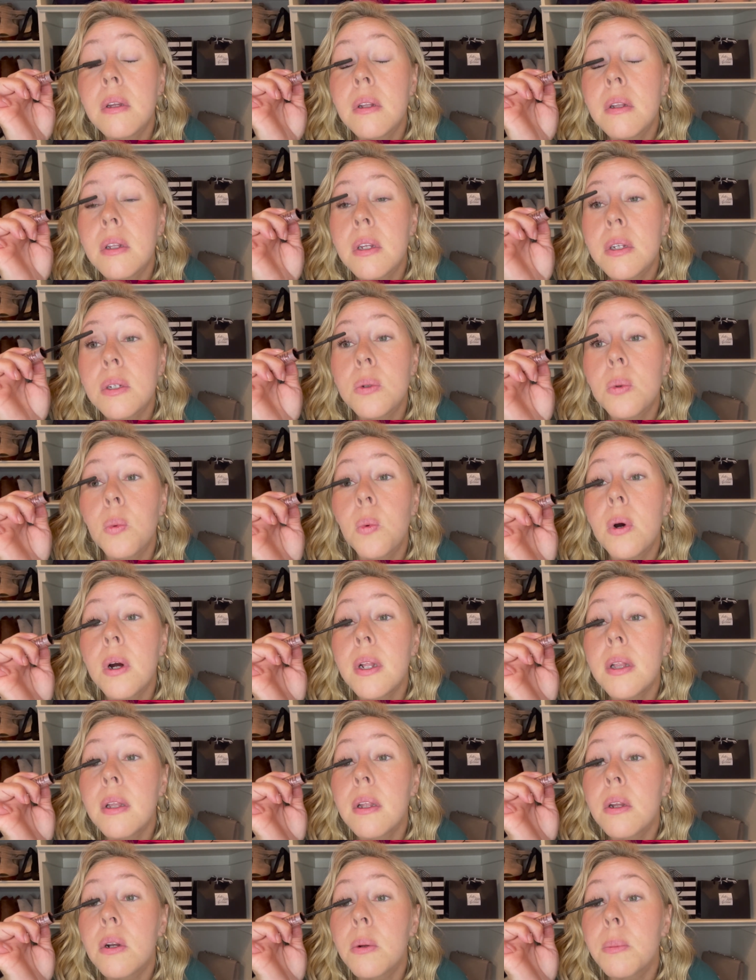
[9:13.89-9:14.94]
This
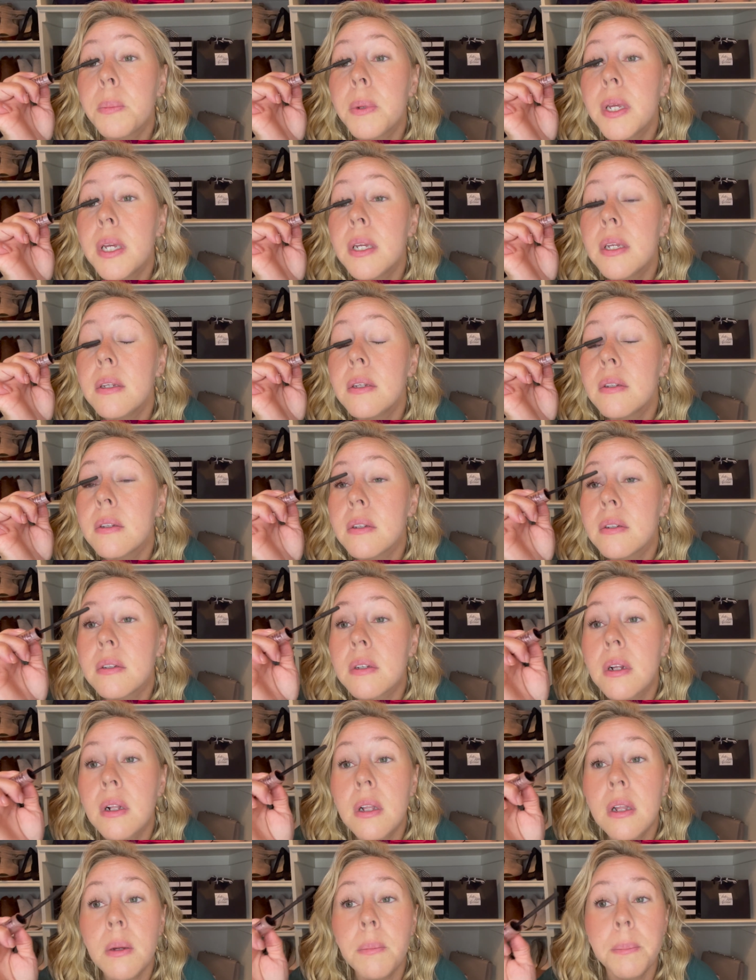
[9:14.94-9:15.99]
one little piece is
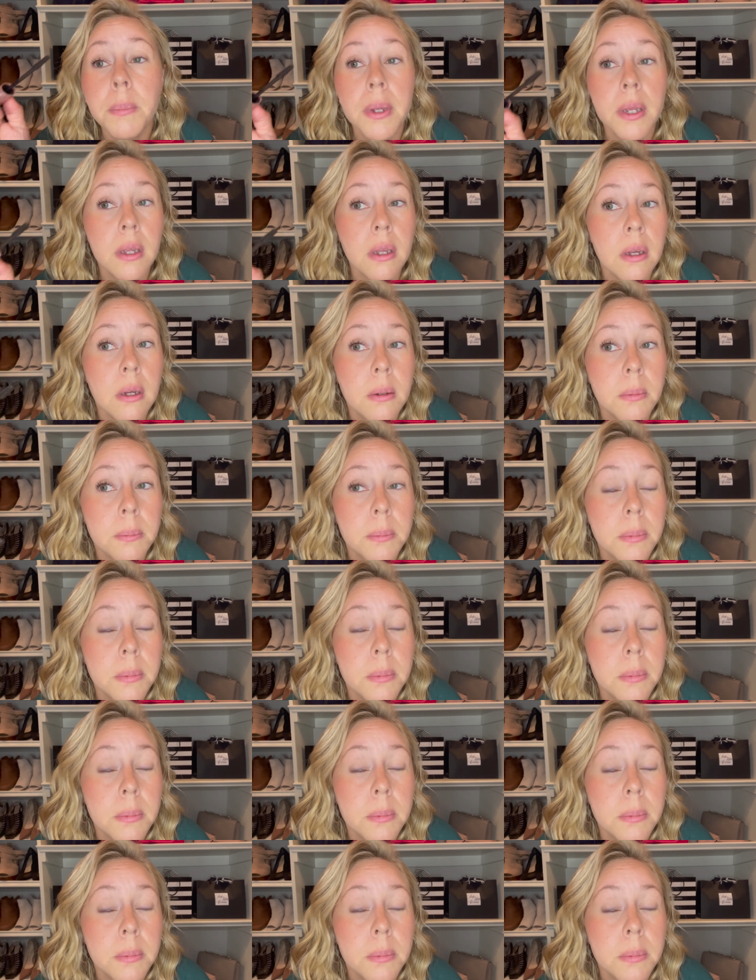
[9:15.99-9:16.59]
clumping up.